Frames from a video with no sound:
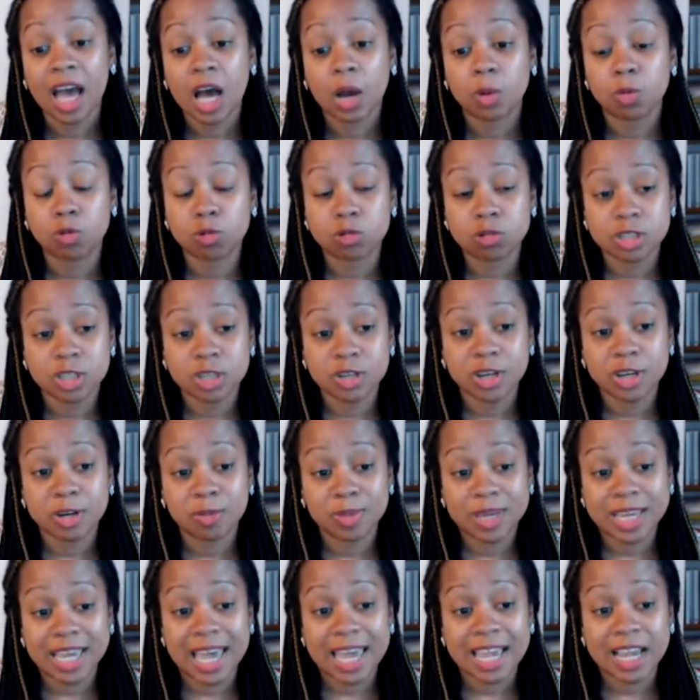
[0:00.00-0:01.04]
We're also going to
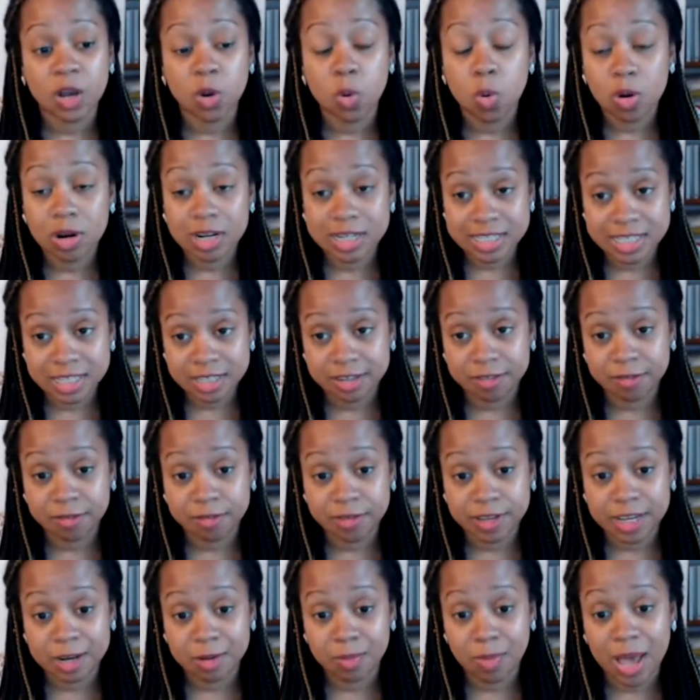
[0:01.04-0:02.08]
be getting qualitative
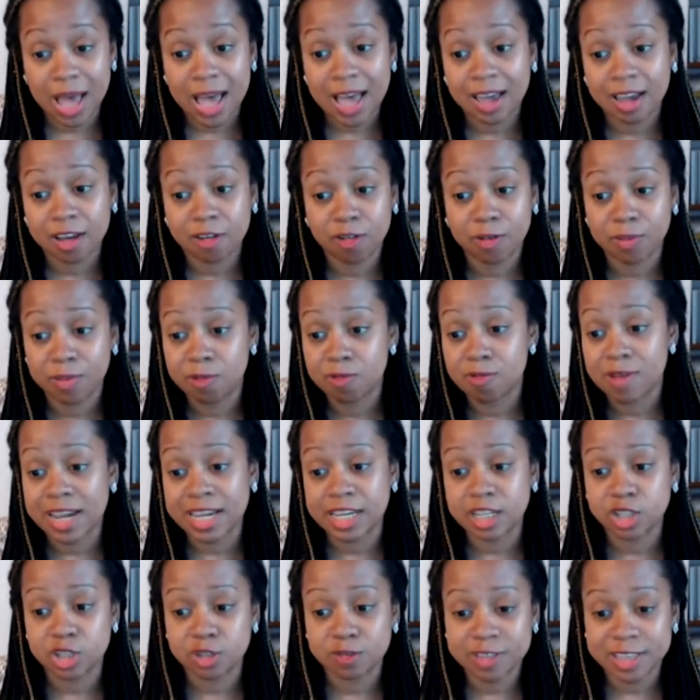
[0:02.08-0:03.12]
feedback from a
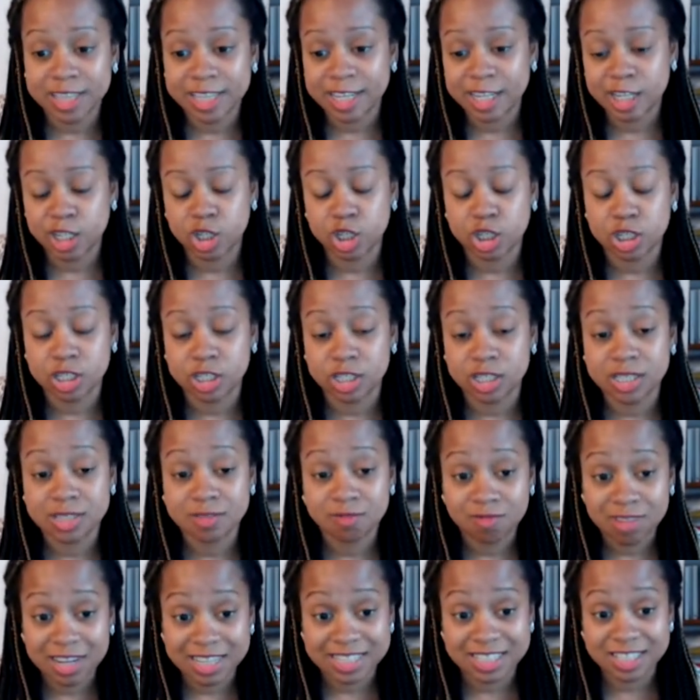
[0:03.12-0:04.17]
range of clinicians,
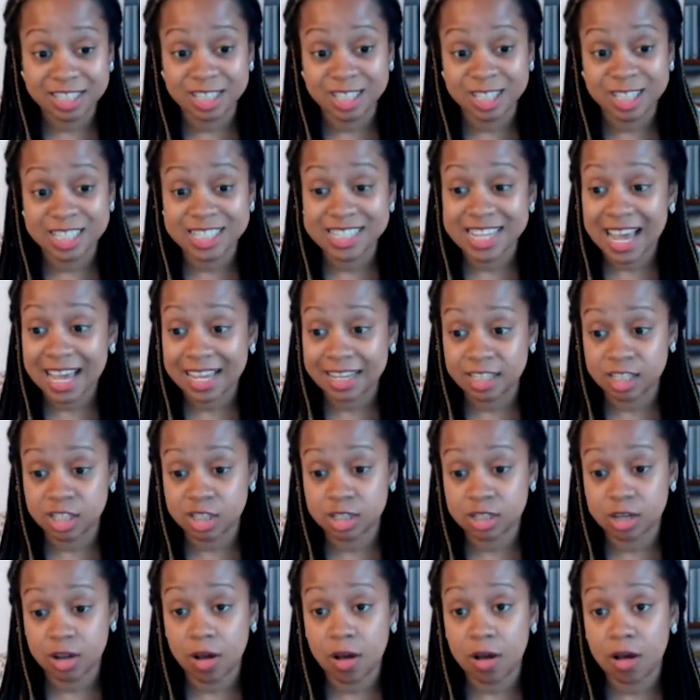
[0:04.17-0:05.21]
residents and
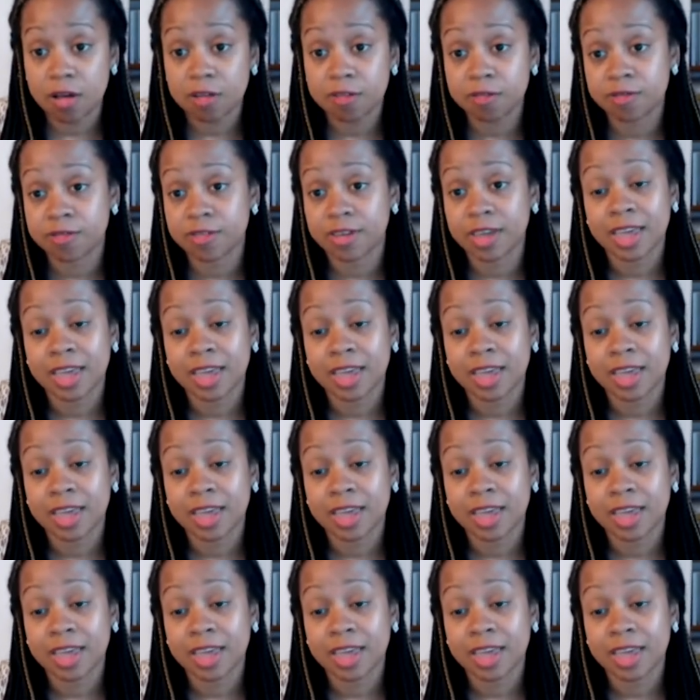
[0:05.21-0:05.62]
staff.